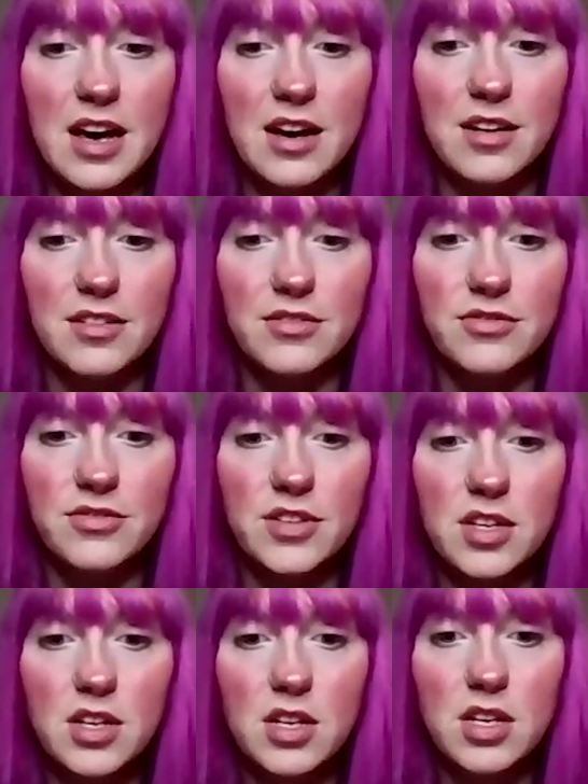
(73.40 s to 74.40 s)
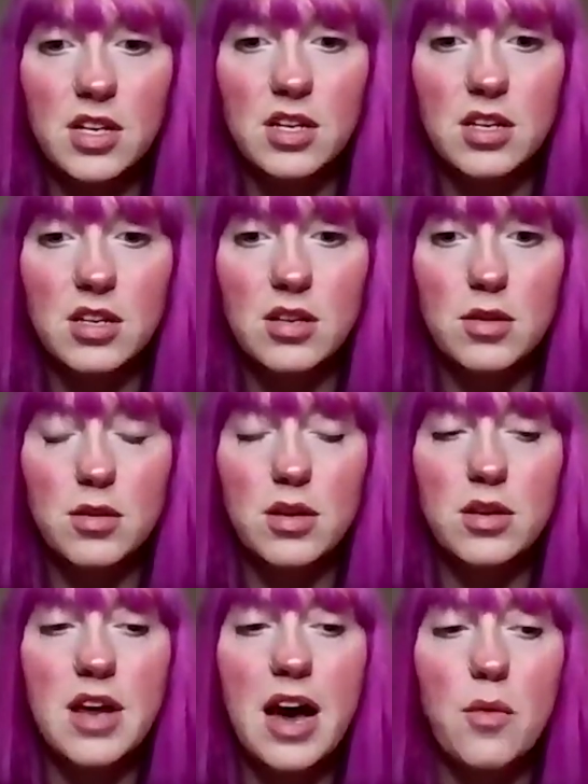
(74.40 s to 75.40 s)
of
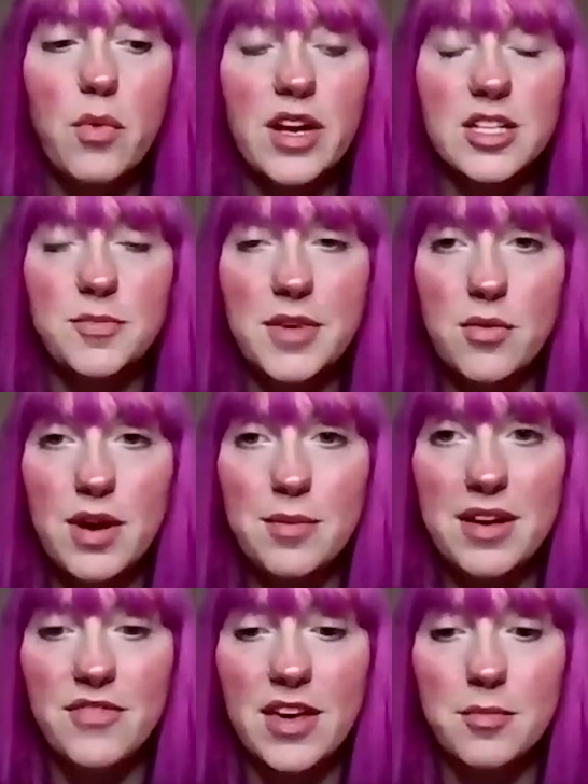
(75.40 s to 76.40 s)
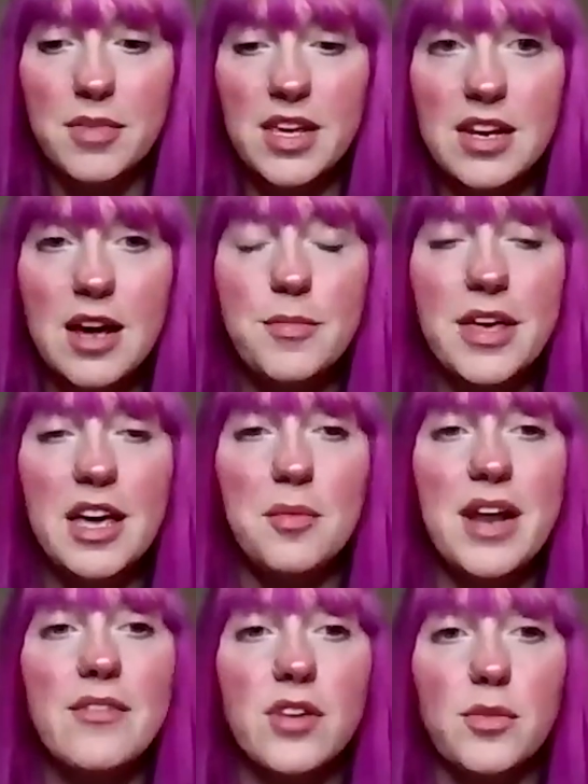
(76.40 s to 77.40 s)
not wanting to be around my family, not being able
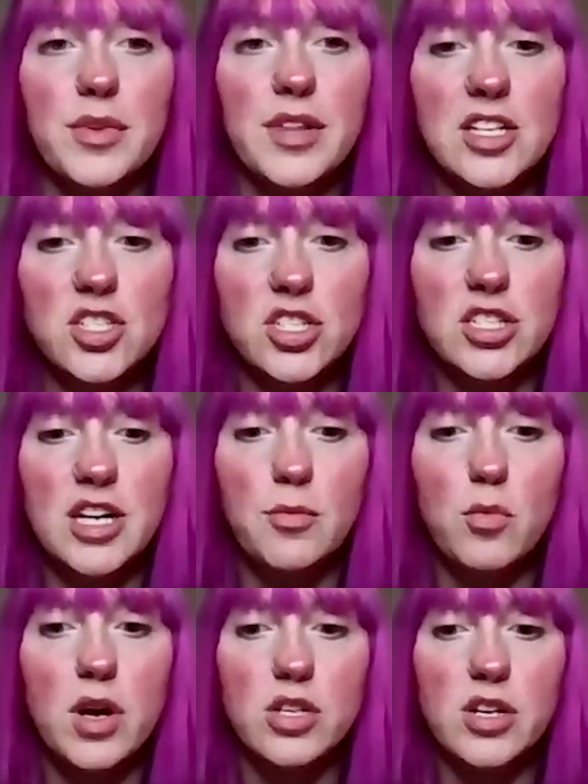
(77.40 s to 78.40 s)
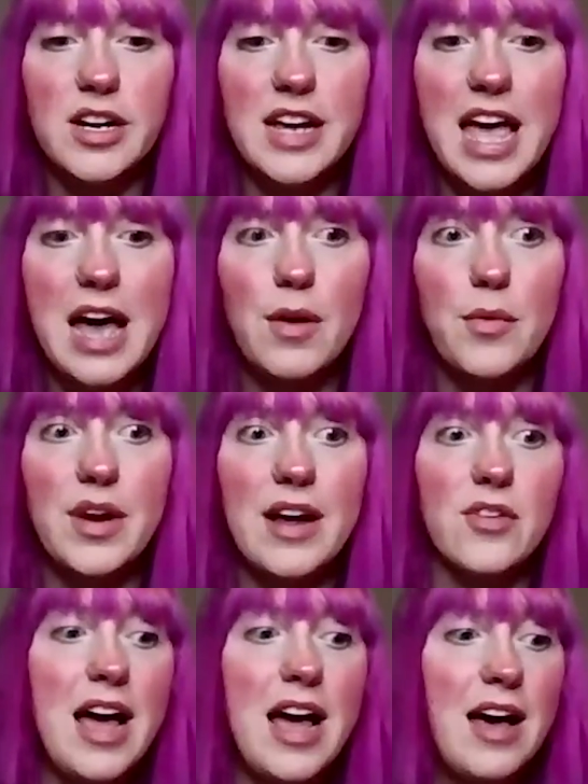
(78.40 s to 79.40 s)
to have a good relationship, wondering how I would
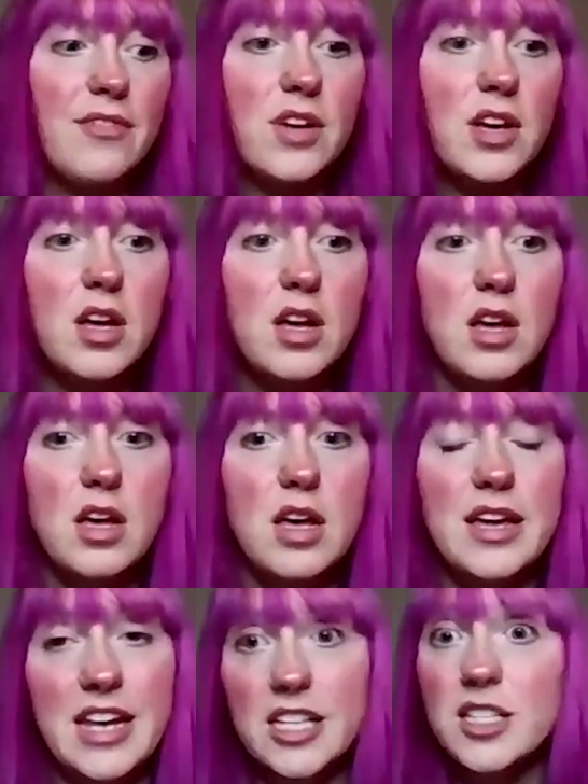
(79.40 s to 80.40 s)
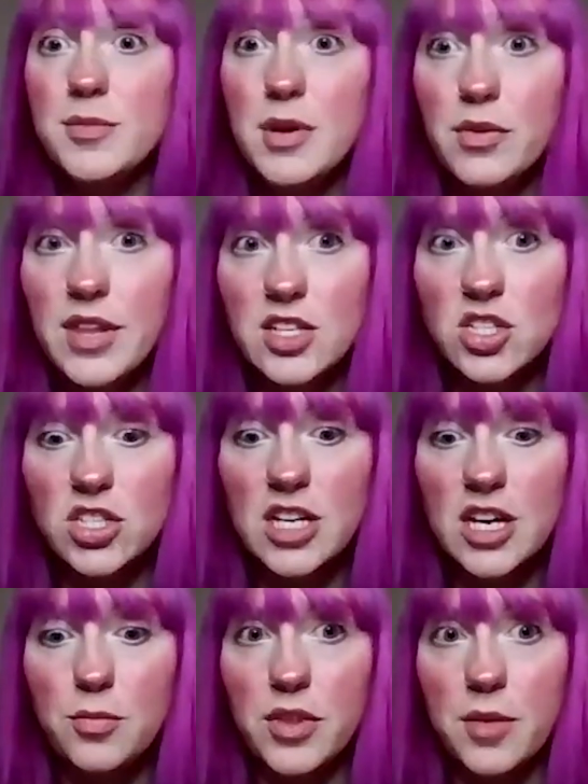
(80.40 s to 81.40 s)
ever have an intimate
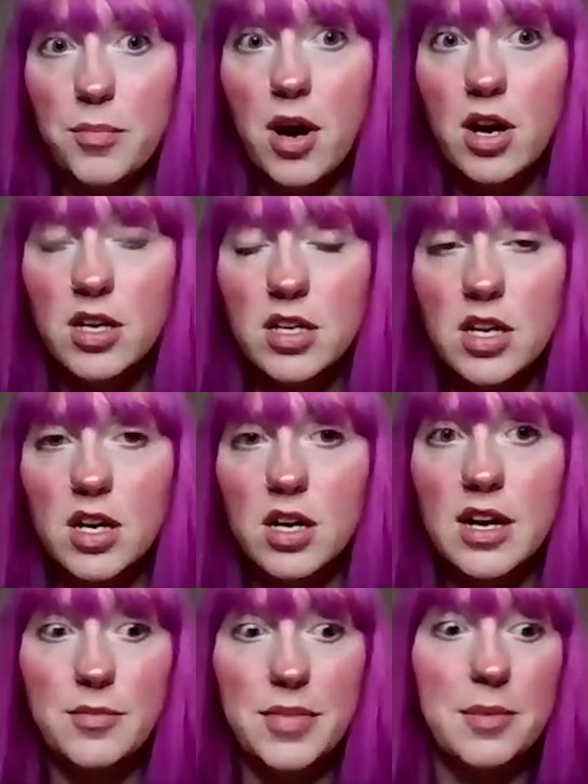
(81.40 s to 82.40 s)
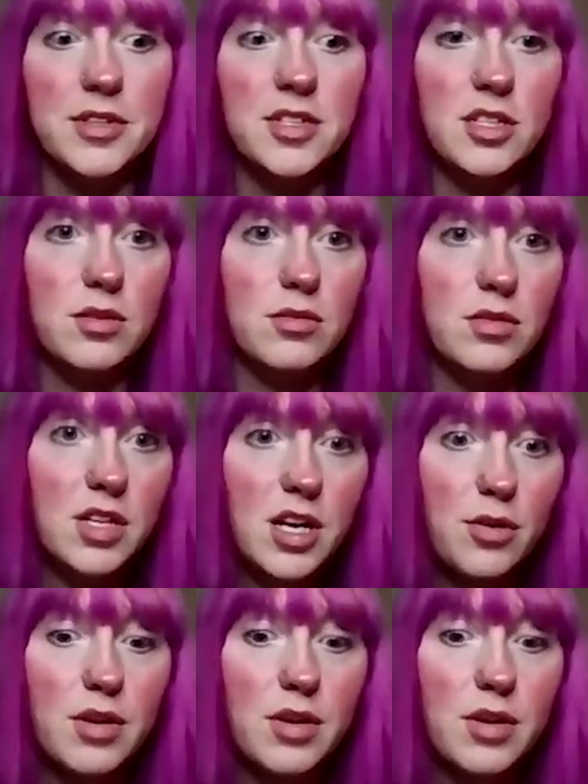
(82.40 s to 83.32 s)
relationship with a partner and be able to, you know,